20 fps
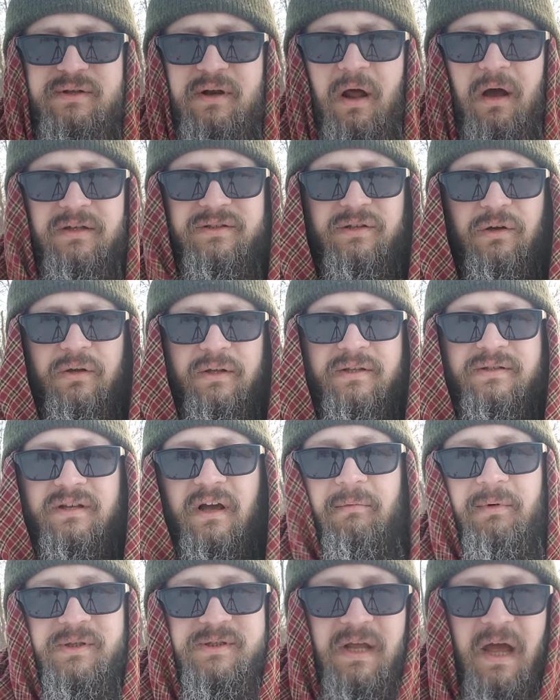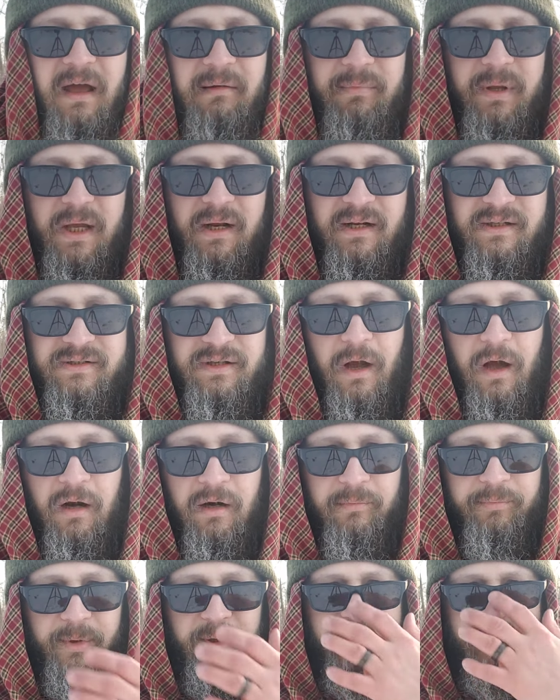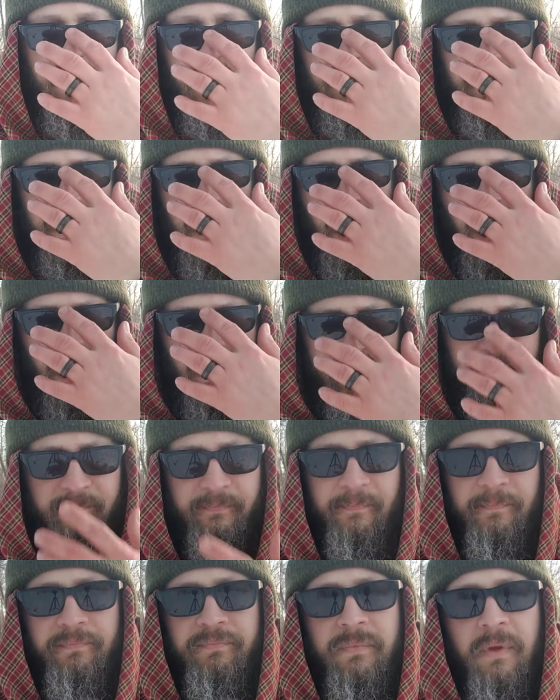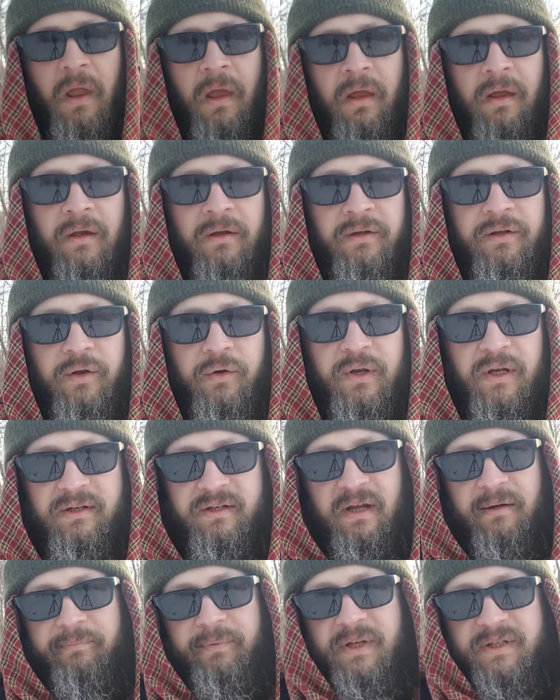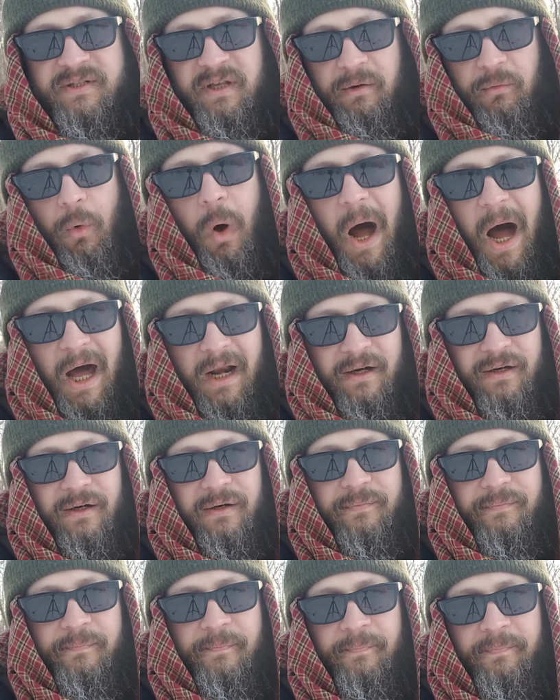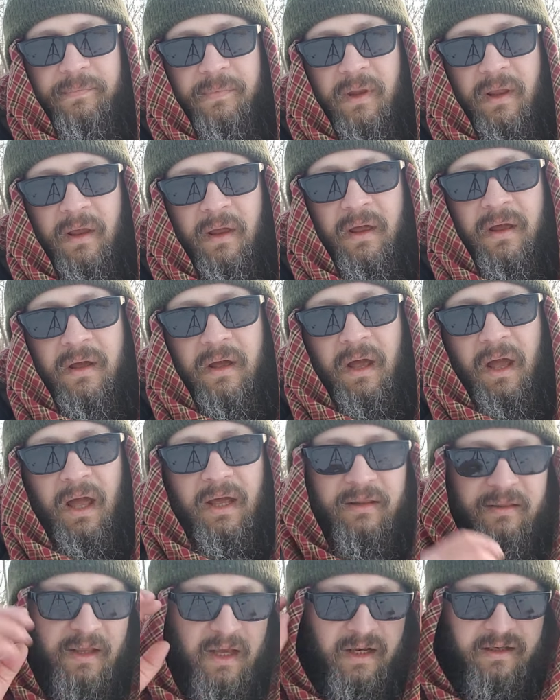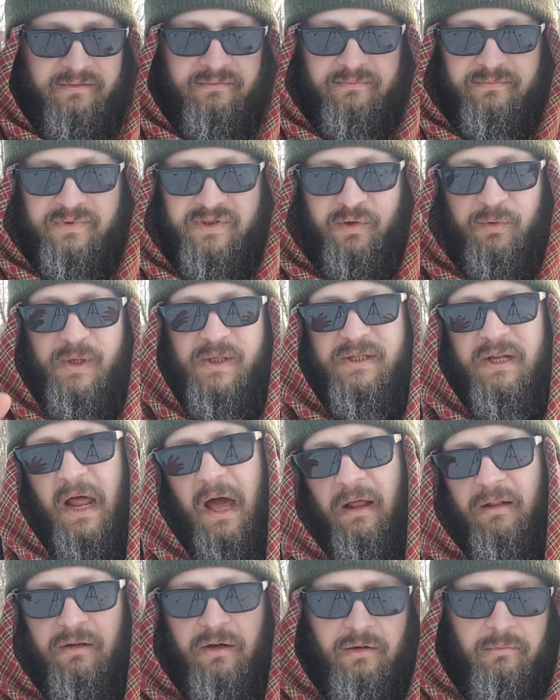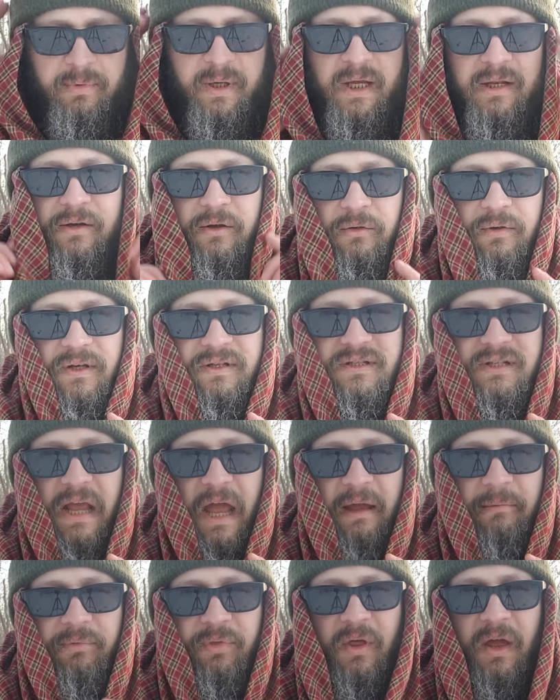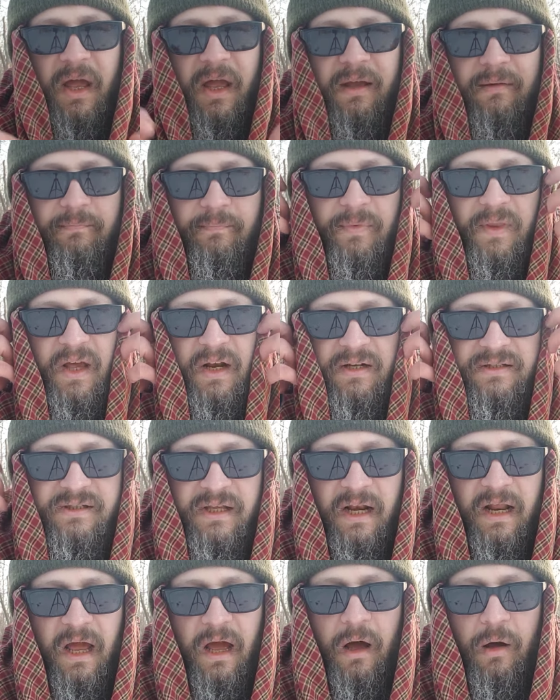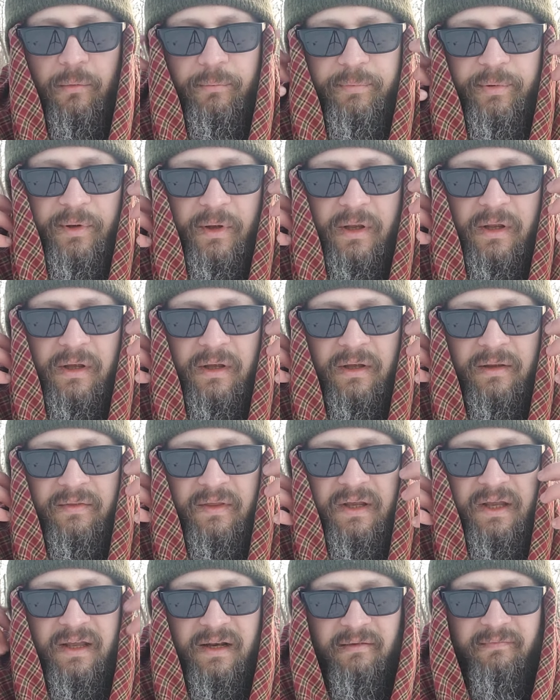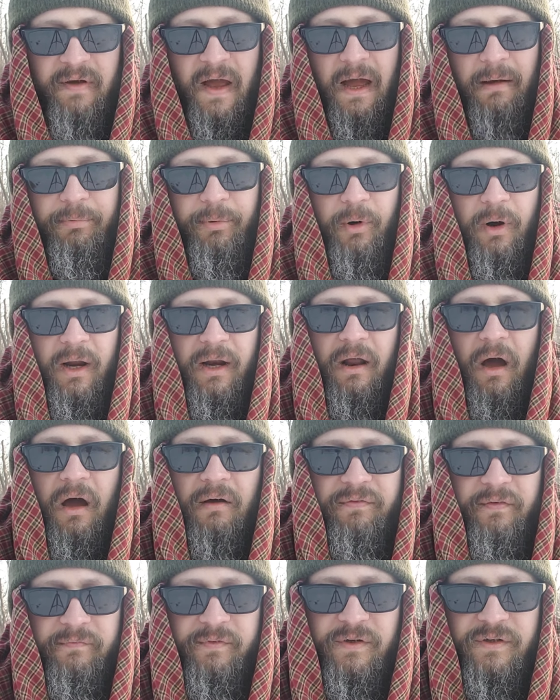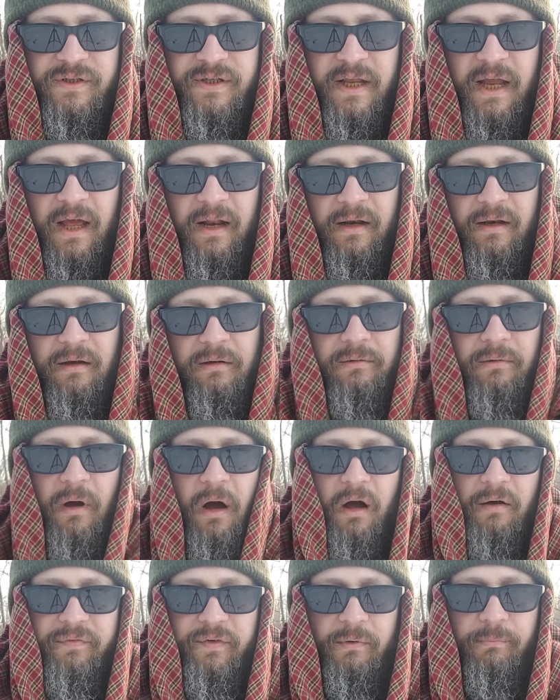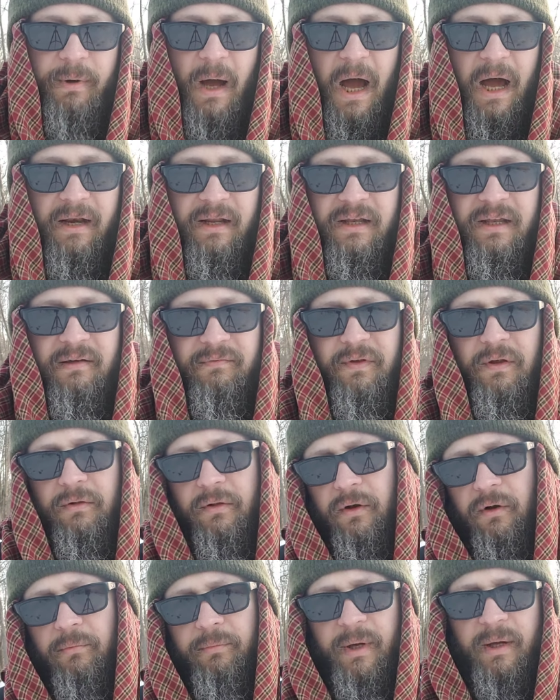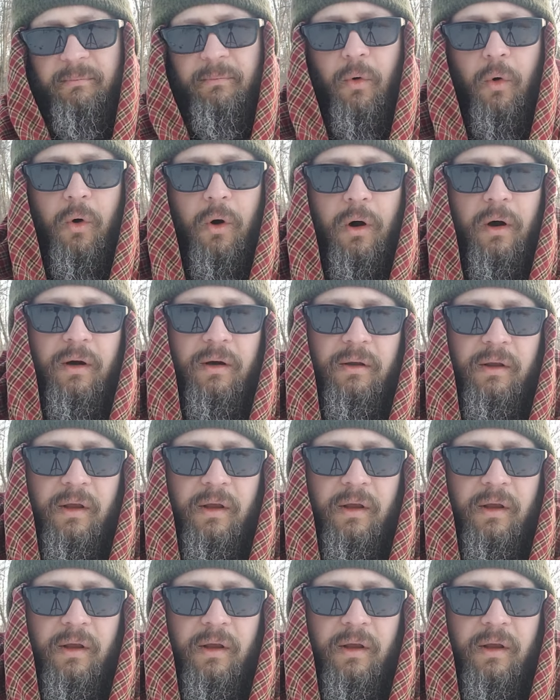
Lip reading: And also in the summertime, being it's 100% cotton, you could dip this in water and then squeeze it out a little bit, do the same thing, and it's going to help the heat evaporate off of your skin and off your body, give you a little bit more